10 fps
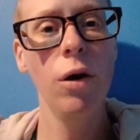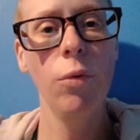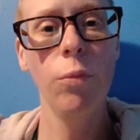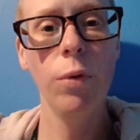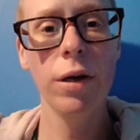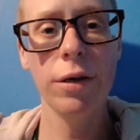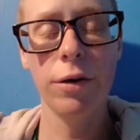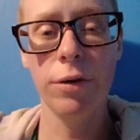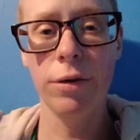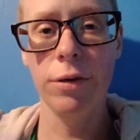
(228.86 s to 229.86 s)
what
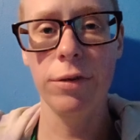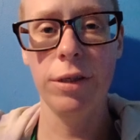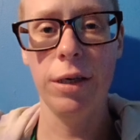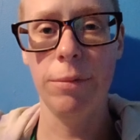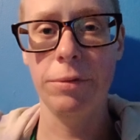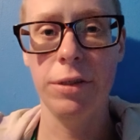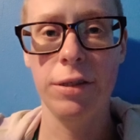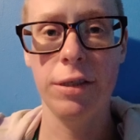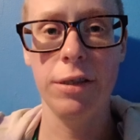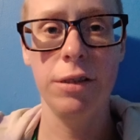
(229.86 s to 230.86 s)
are the
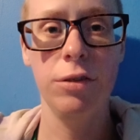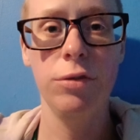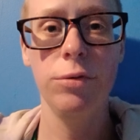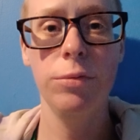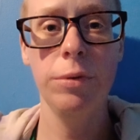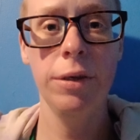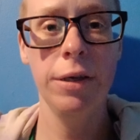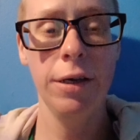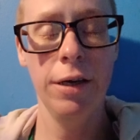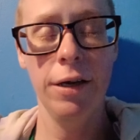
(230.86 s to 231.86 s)
options I can do?
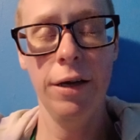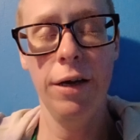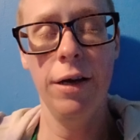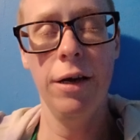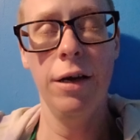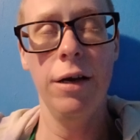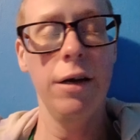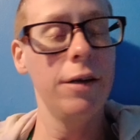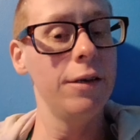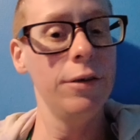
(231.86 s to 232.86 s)

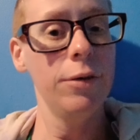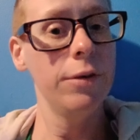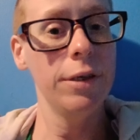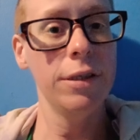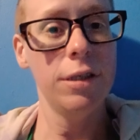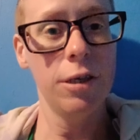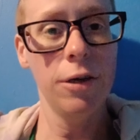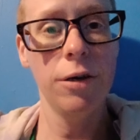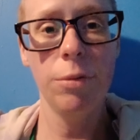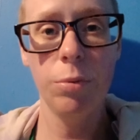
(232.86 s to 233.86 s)
And I know that it's
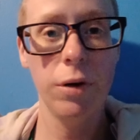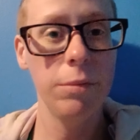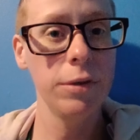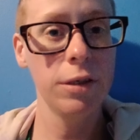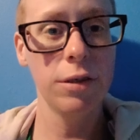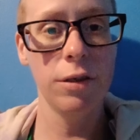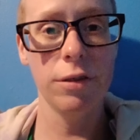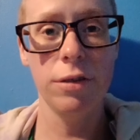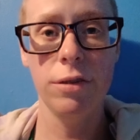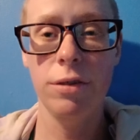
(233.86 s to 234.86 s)
probably going to
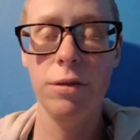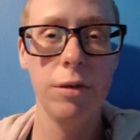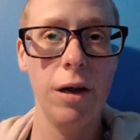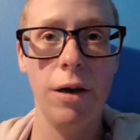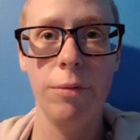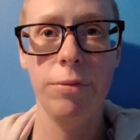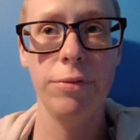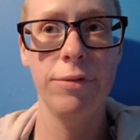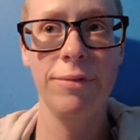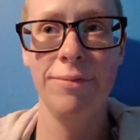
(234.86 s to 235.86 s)
cost
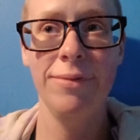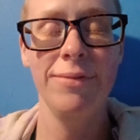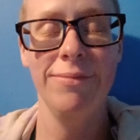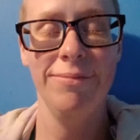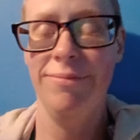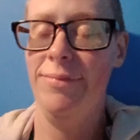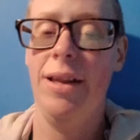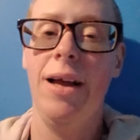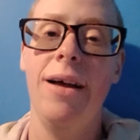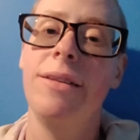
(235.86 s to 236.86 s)

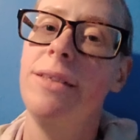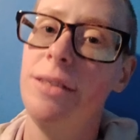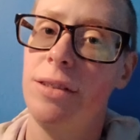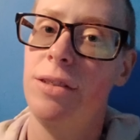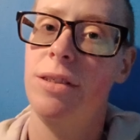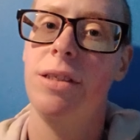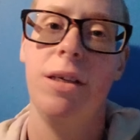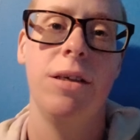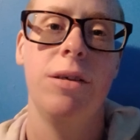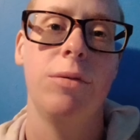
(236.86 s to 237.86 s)
at least,
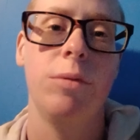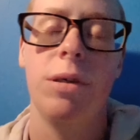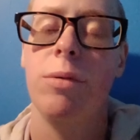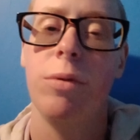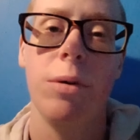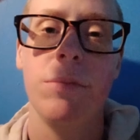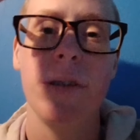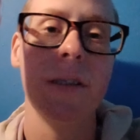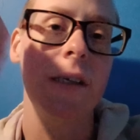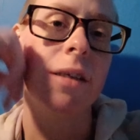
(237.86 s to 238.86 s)
say, oh, I don't know, I'm
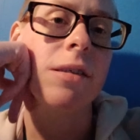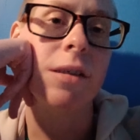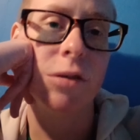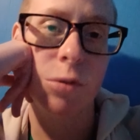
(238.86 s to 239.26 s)
just guessing,